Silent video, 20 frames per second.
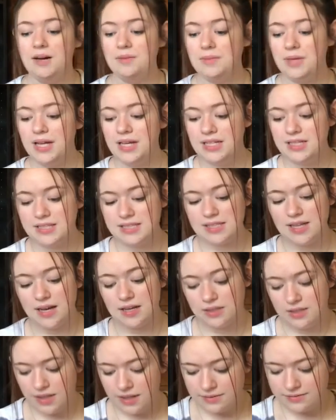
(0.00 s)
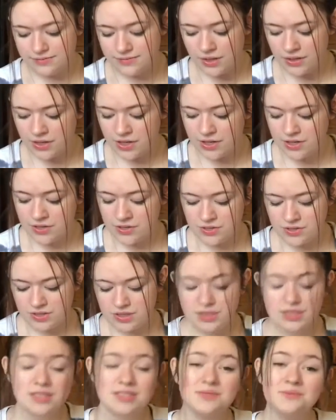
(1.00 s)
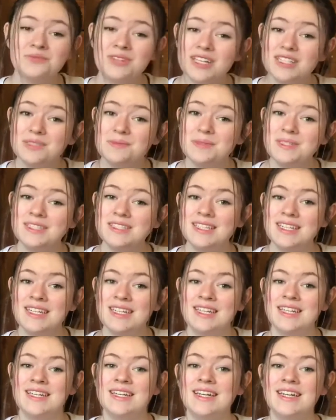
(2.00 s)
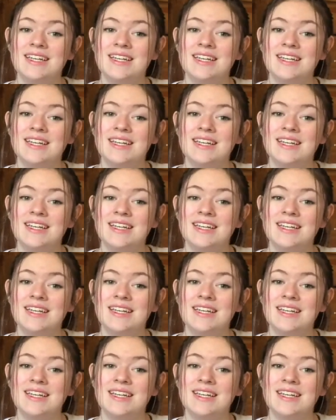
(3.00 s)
And it's got a lot of photos, got some recipes in it,